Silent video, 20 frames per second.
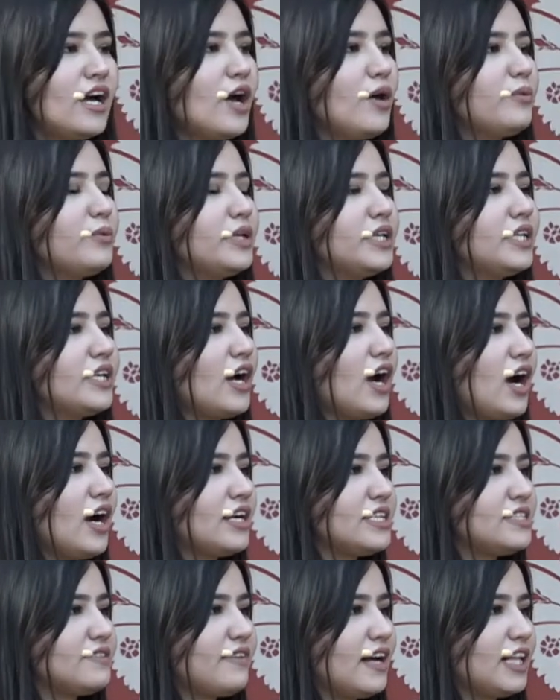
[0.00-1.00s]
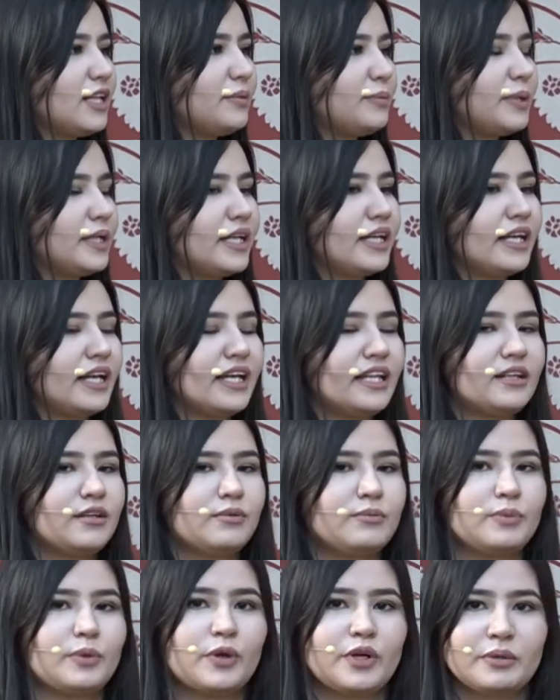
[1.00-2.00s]
We are developing an
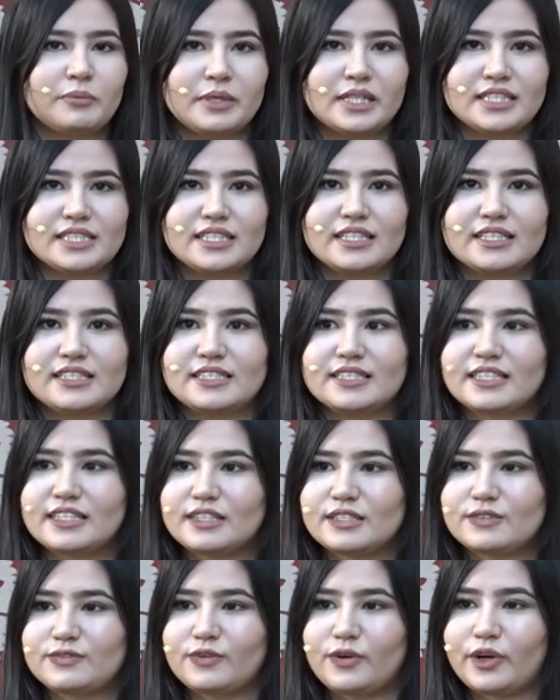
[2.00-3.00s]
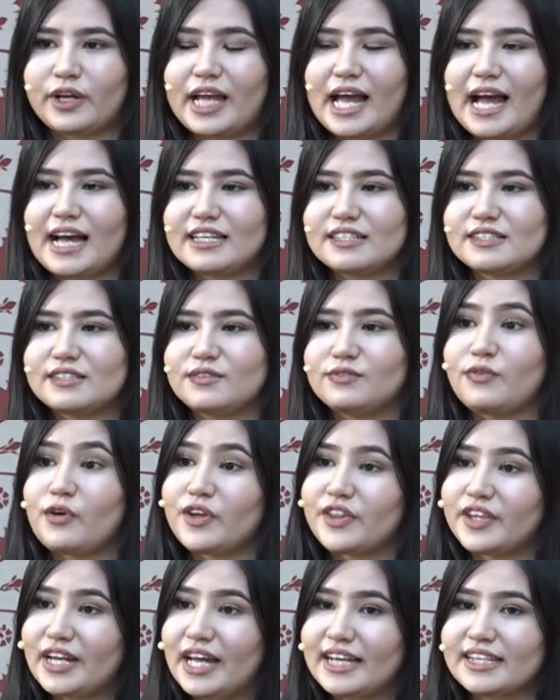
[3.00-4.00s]
employment and skills forecast for
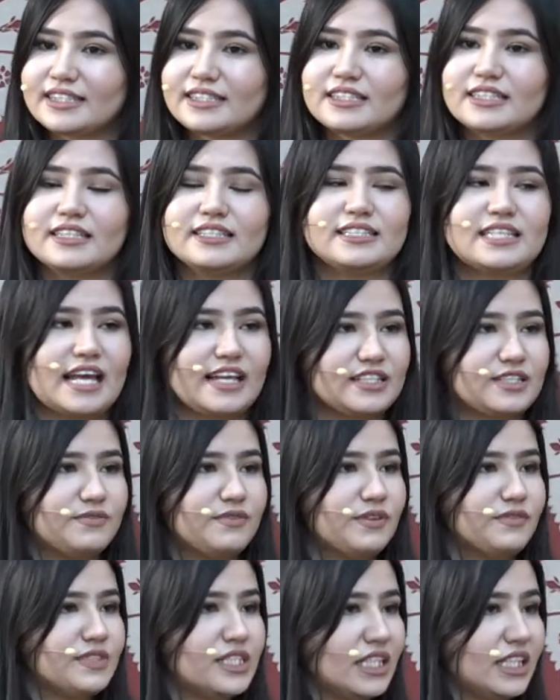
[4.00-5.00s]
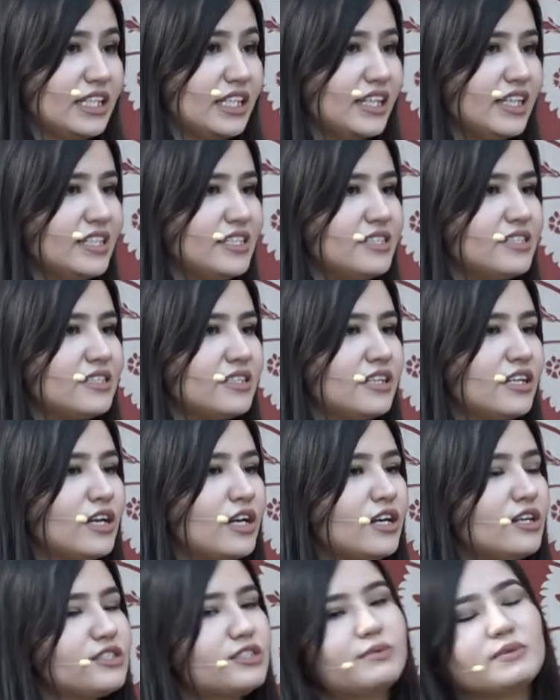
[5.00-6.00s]
the next 10 to 15 years.
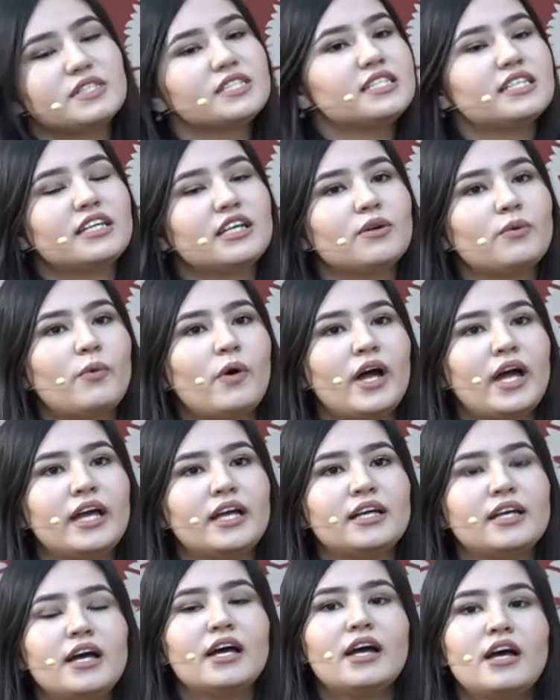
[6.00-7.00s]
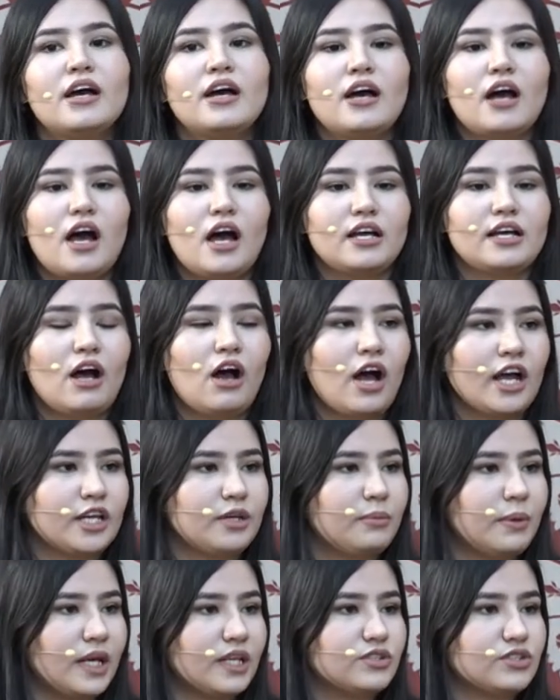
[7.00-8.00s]
So we're seeing what
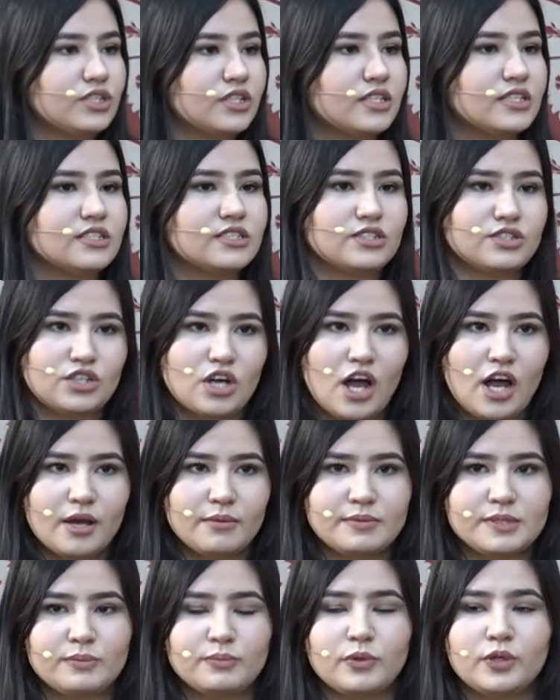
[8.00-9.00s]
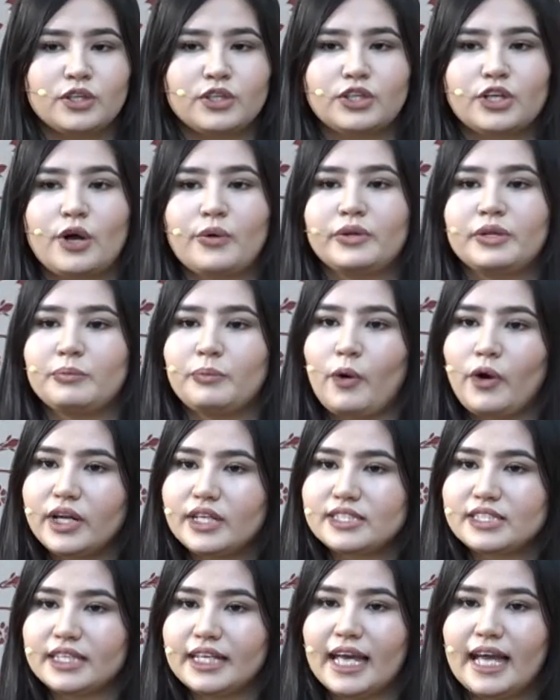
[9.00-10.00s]
occupations and jobs will grow in
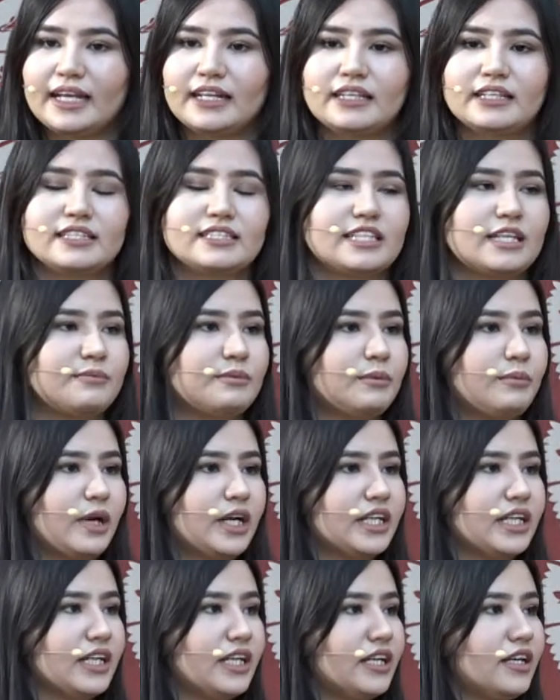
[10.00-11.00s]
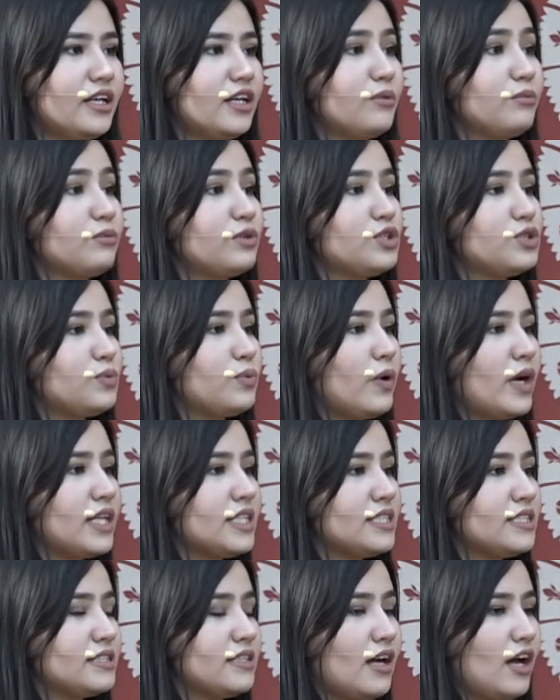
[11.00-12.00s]
importance in Canada's labor market and which
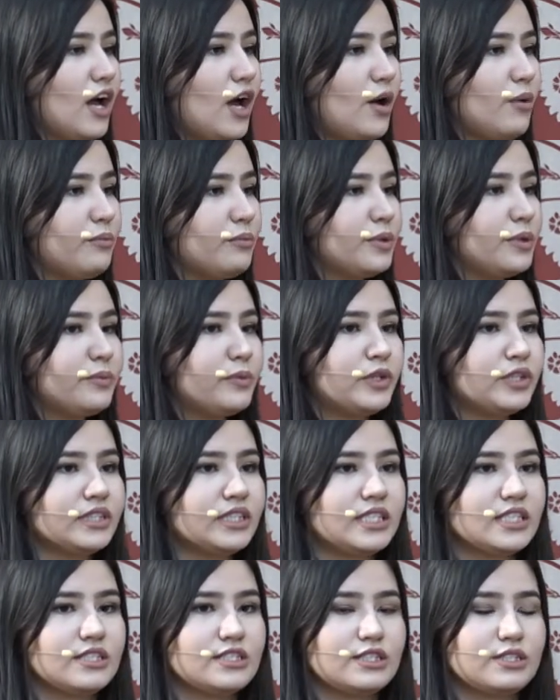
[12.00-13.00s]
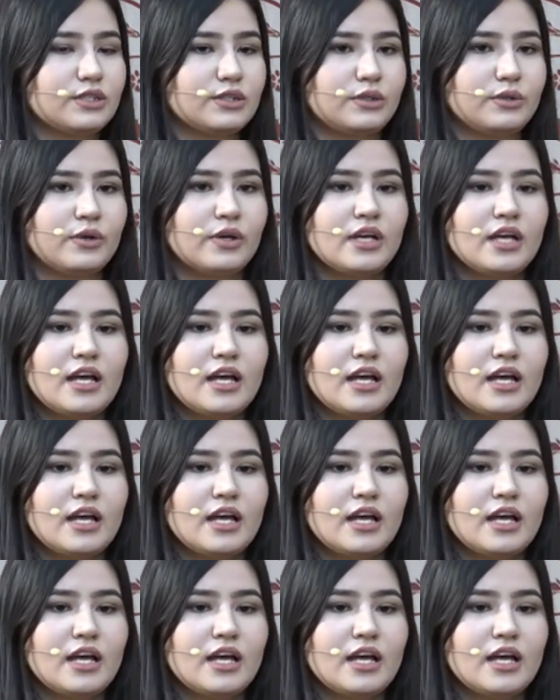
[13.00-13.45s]
ones we will need to